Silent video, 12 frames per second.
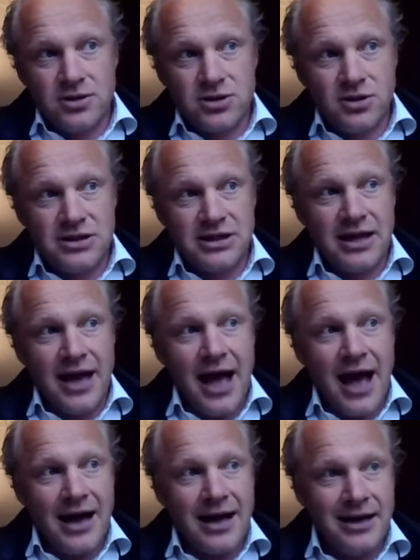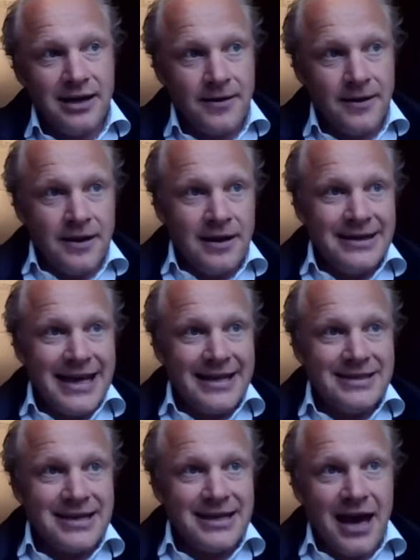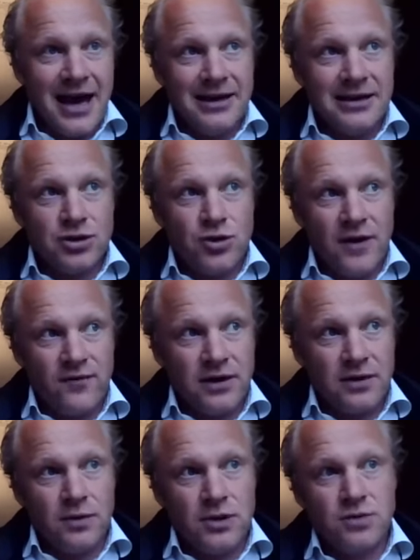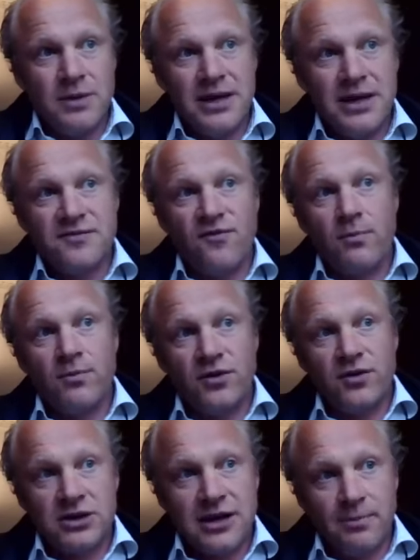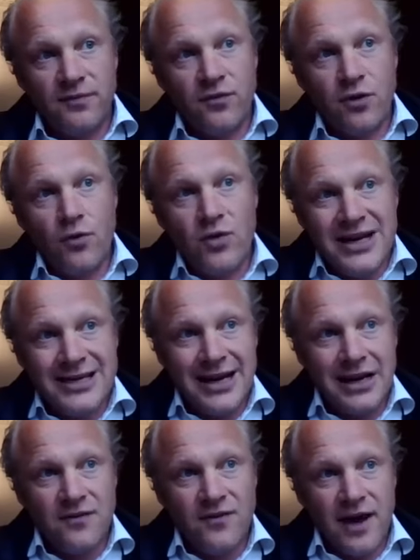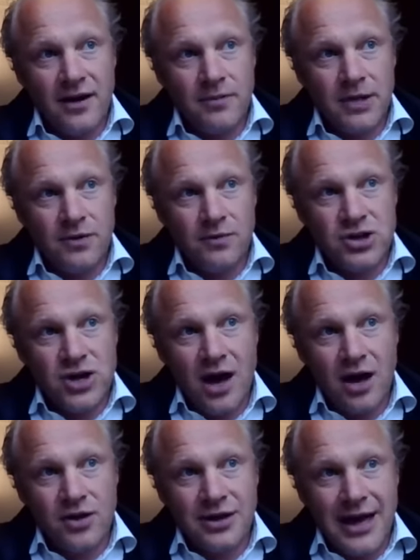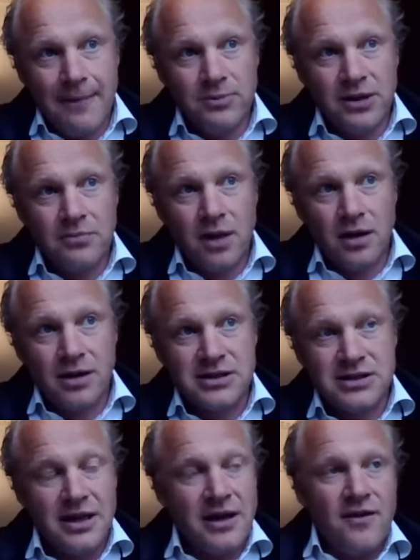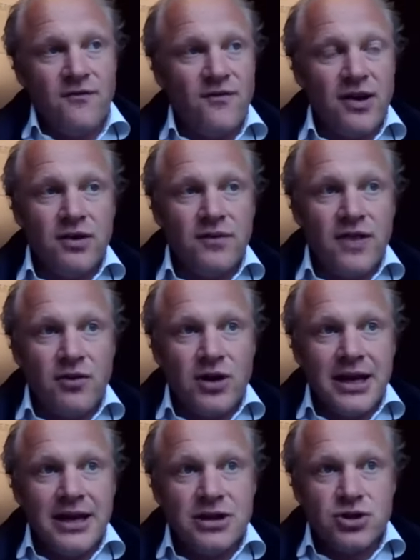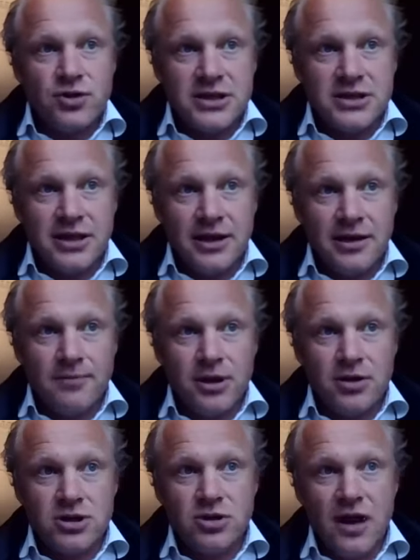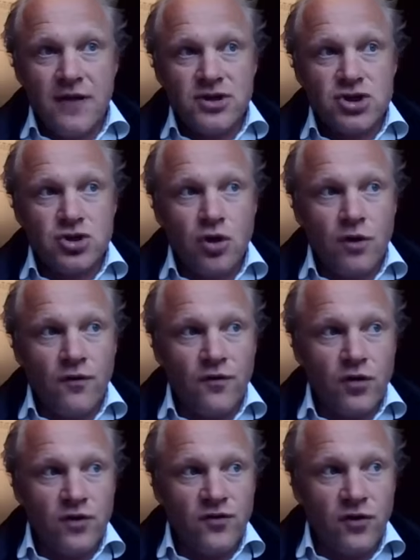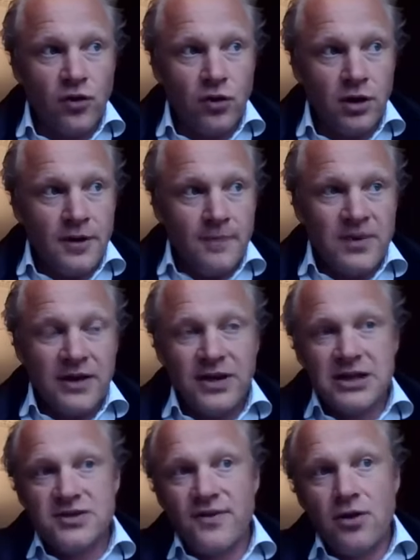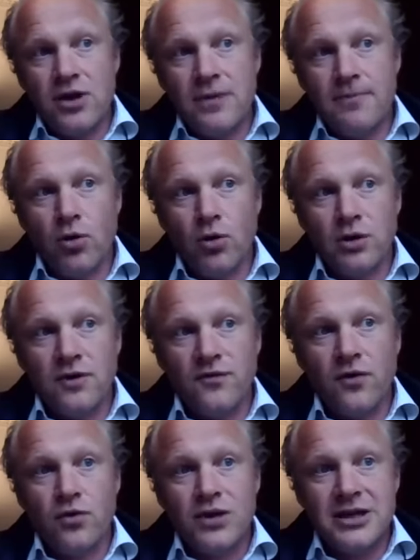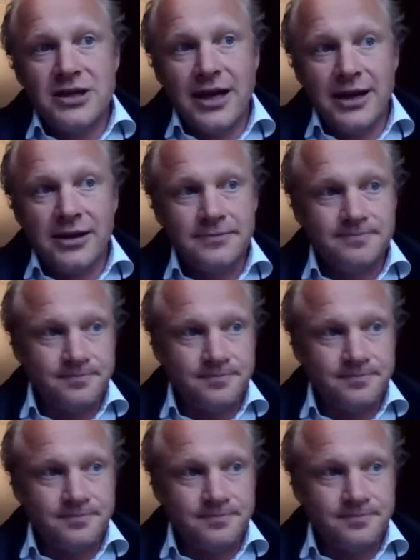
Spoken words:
So it's highly dense and highly trafficked, which means, for example, for a retail environment, which are the Camden markets, very, very interesting because you have a strong footfall, and that is very important for retail